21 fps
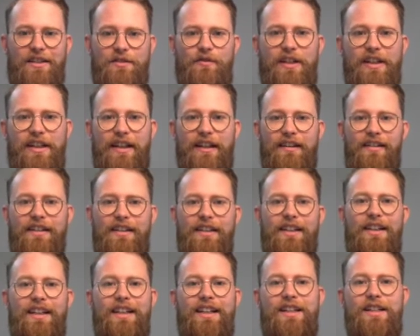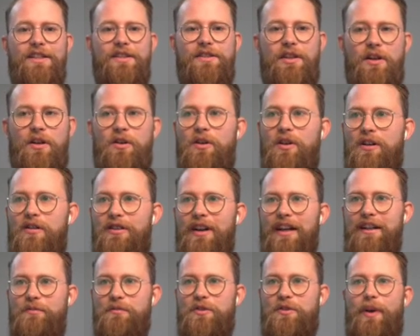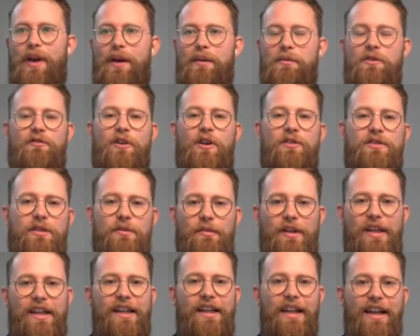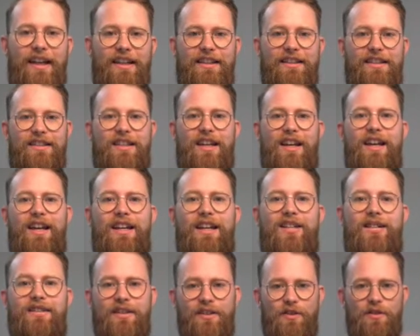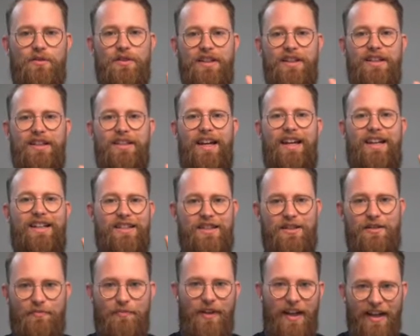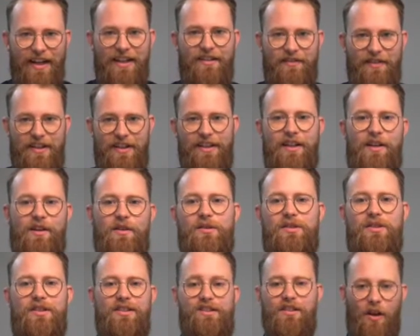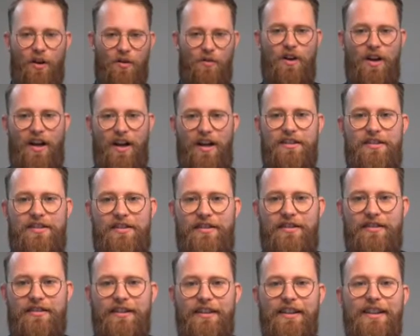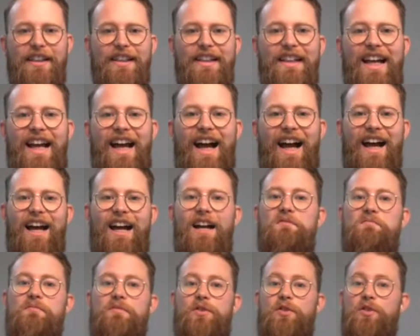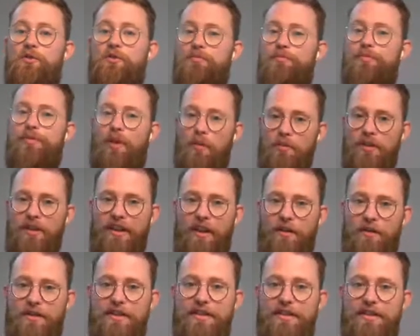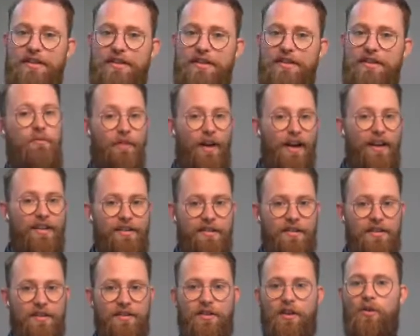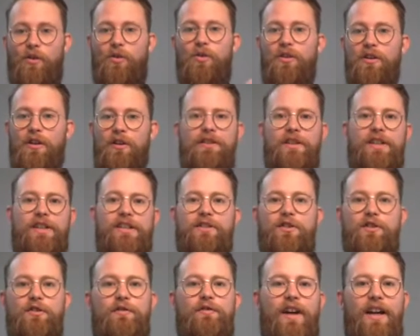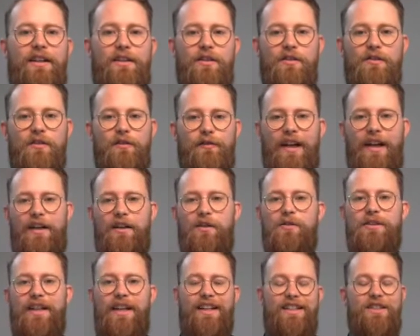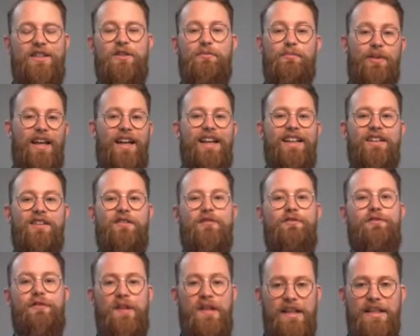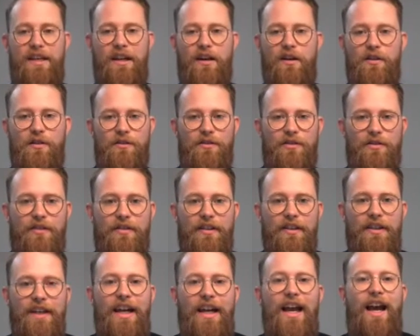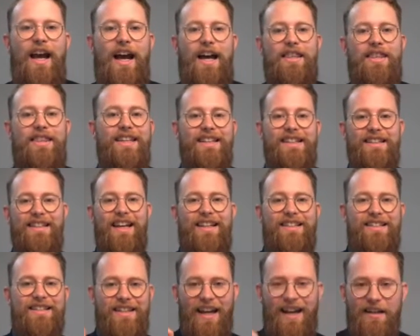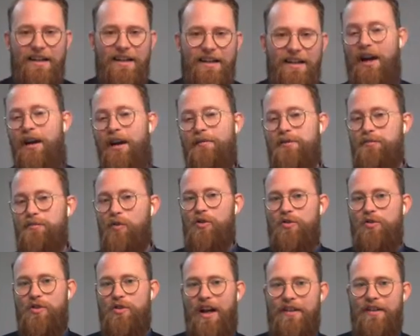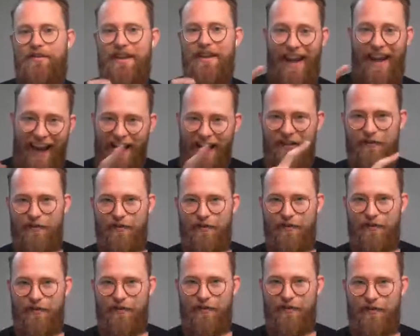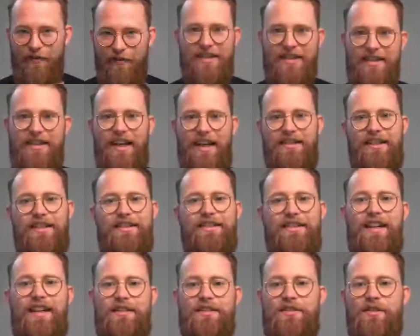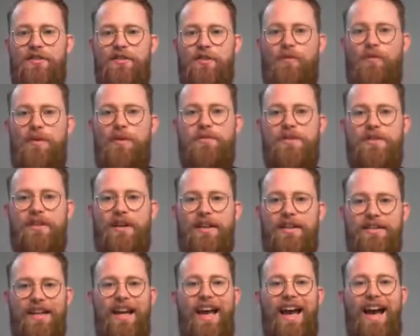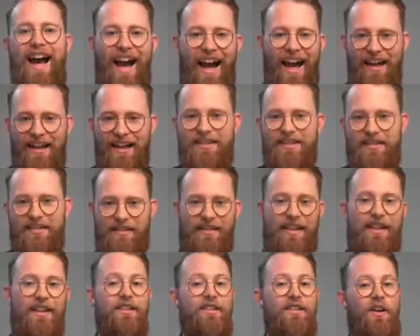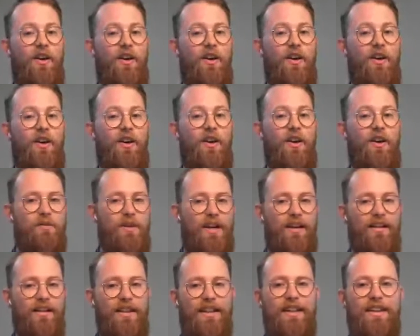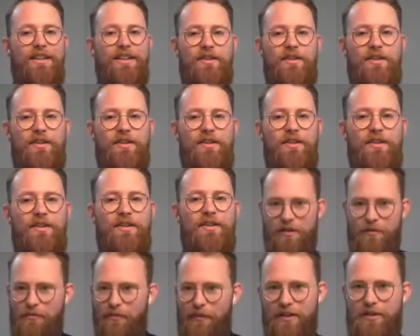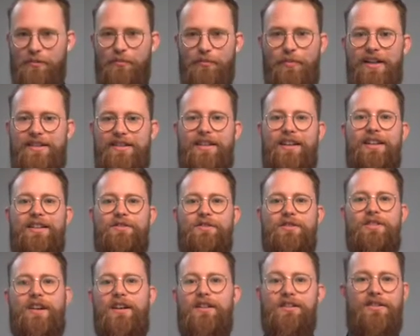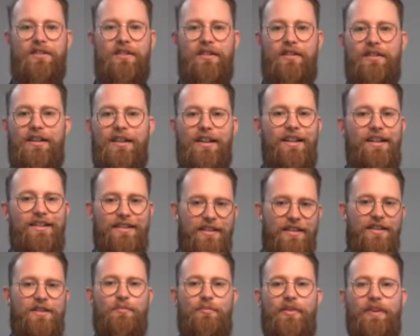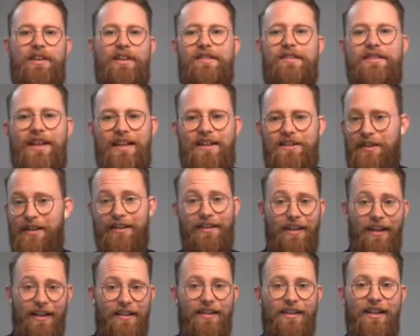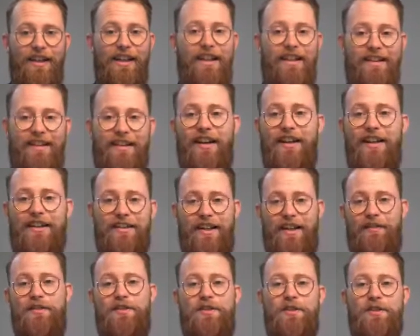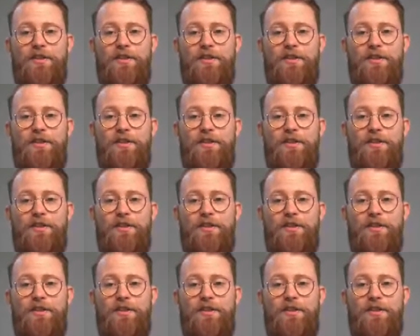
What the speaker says: read it. So a random spammer wrote to me and said, "You need explainer videos, not words." You probably noticed your competitors are all over these newfangled explainer videos. And these get 10 times more traffic and views than static text on your website, and they can go everywhere. So I thought that was a much better introduction to this presentation than I could ever do.